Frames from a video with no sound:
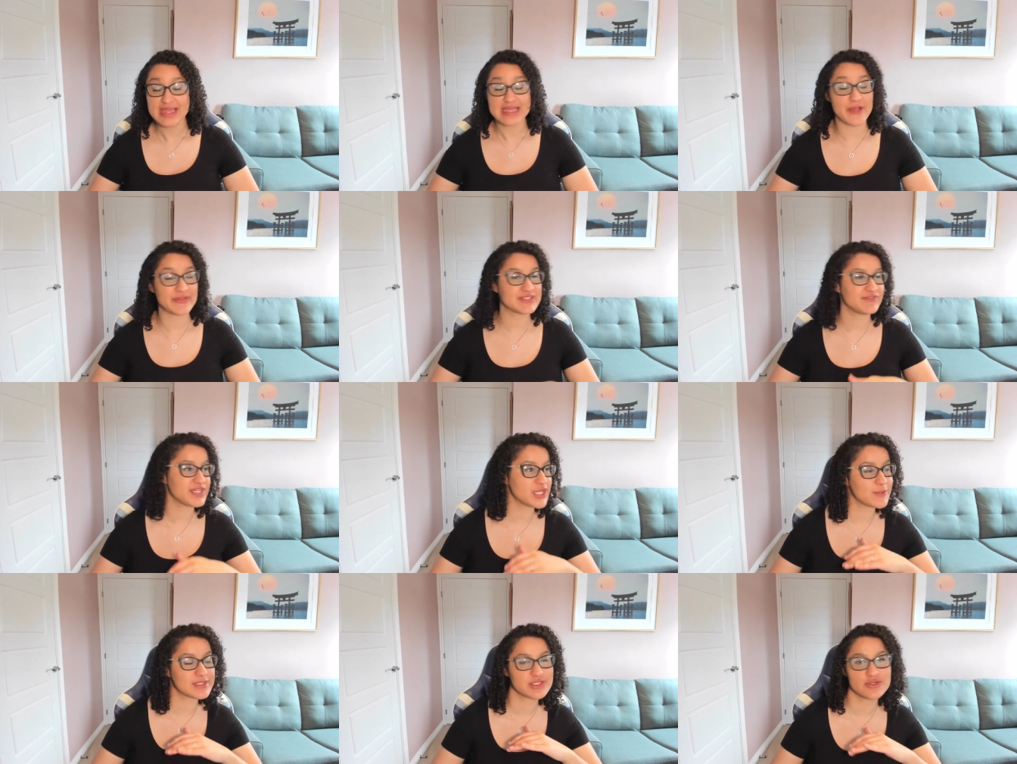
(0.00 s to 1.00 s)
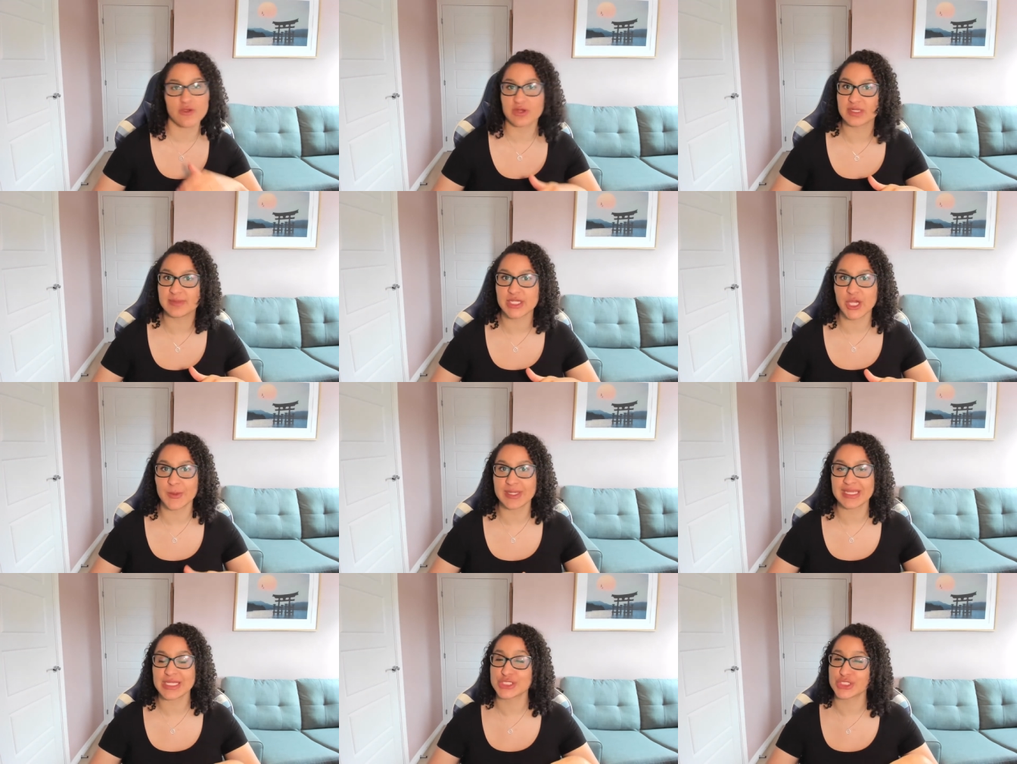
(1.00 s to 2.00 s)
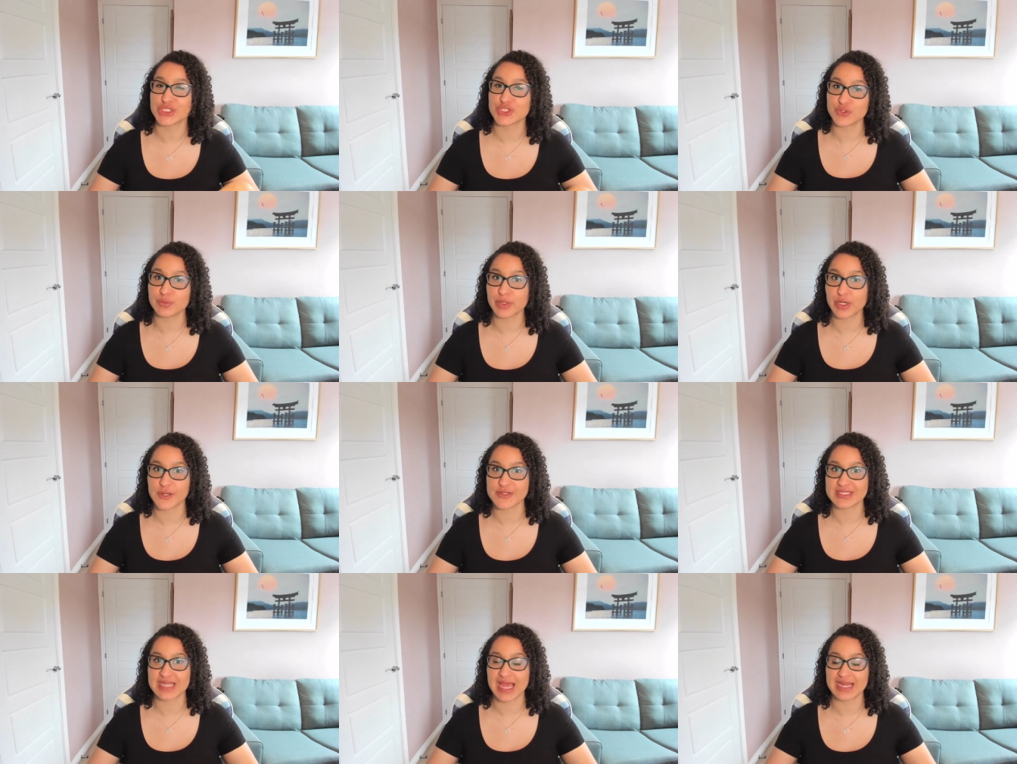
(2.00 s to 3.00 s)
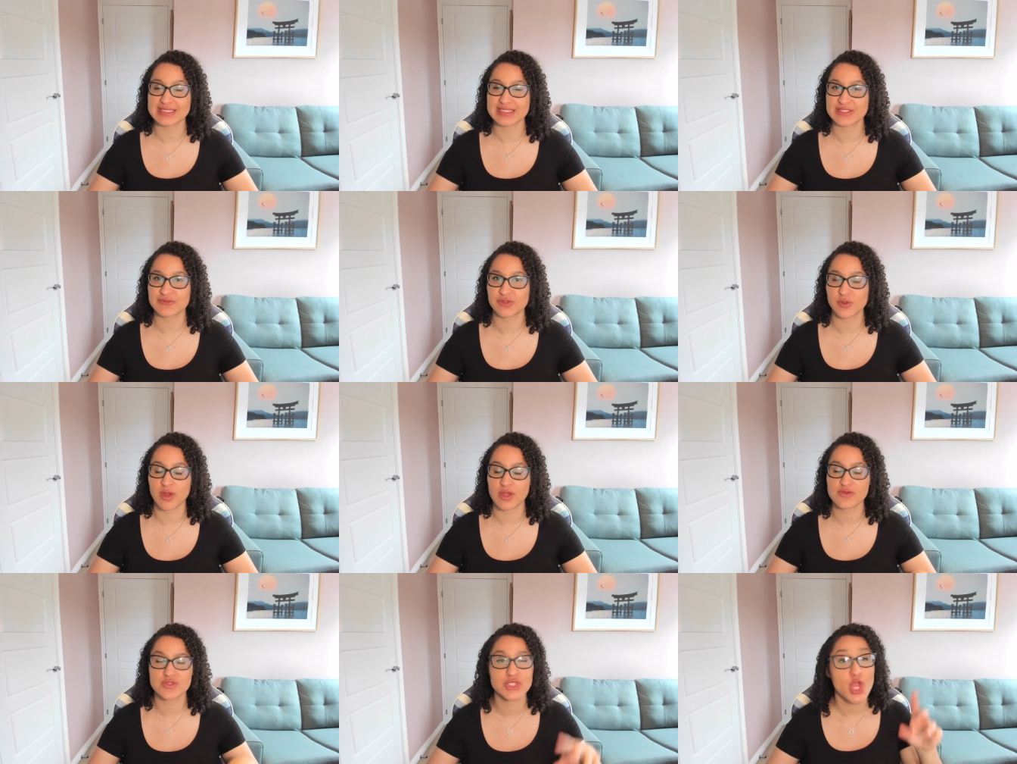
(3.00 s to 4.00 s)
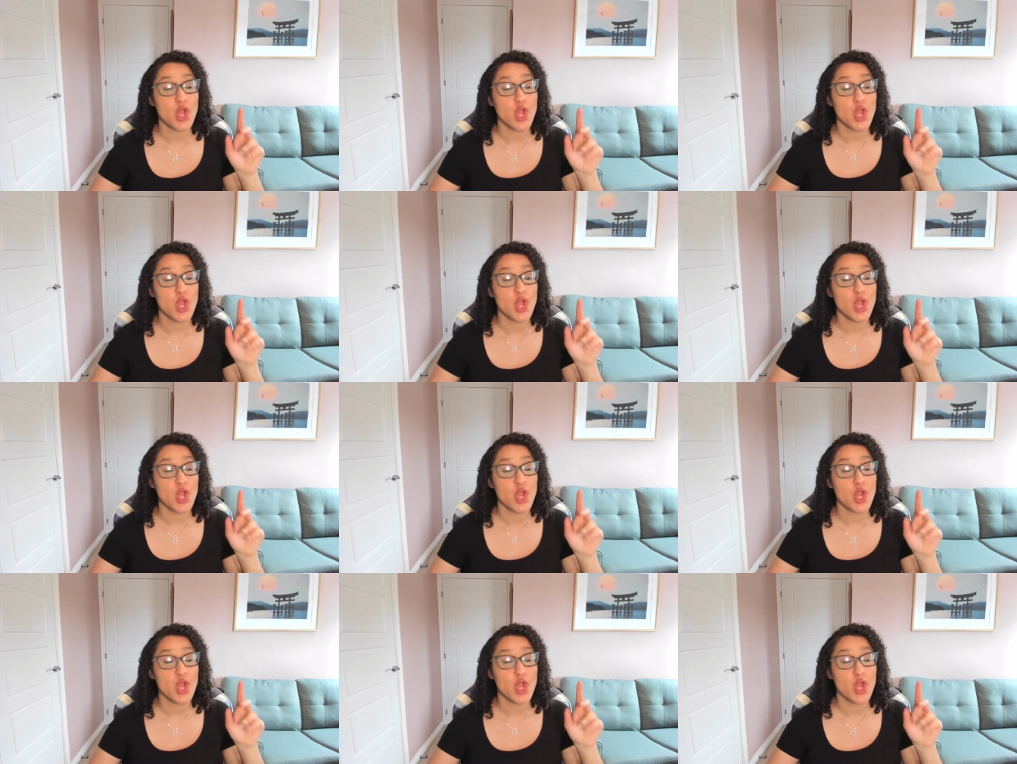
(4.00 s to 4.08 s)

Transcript: Now this video is not going to be going into super close analysis of the quotes,